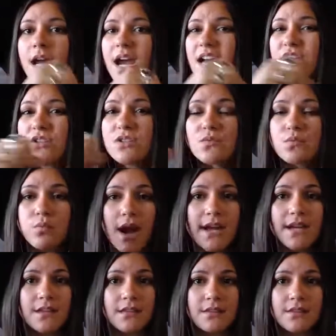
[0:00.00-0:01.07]
and just
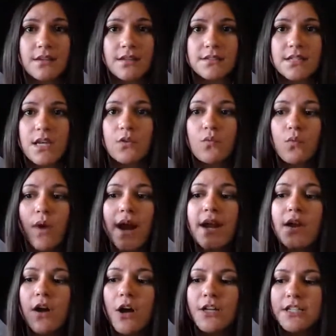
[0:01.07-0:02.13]
writing things, and
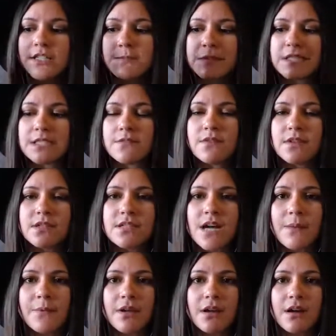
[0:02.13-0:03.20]
write on a specific
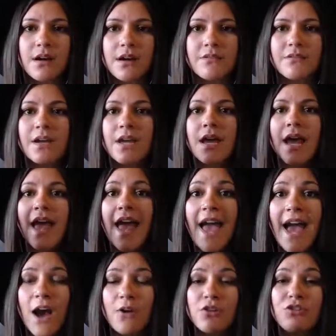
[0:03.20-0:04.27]
topic of
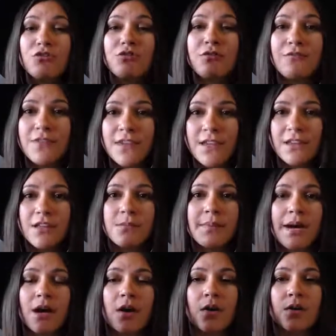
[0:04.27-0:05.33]
how you feel
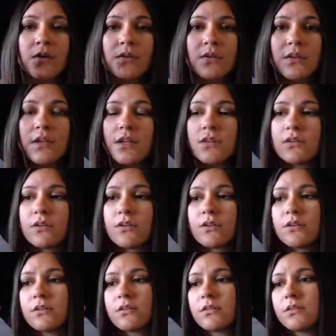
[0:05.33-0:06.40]
about
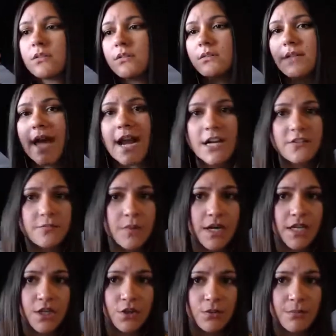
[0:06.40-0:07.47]
either the lack of
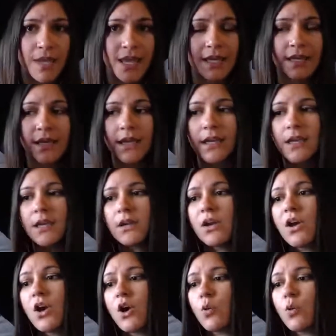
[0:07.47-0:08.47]
money you're making,